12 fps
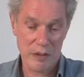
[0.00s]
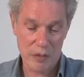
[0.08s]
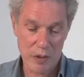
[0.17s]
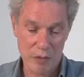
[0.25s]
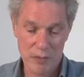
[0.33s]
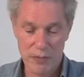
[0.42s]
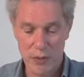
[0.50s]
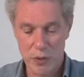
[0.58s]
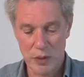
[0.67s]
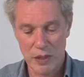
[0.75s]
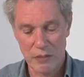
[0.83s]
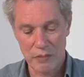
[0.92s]
You've got
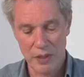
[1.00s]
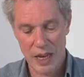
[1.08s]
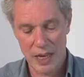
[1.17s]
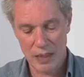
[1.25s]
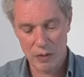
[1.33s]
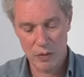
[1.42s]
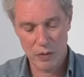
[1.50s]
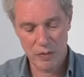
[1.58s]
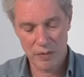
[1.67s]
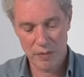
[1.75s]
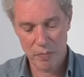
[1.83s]
4 different angles,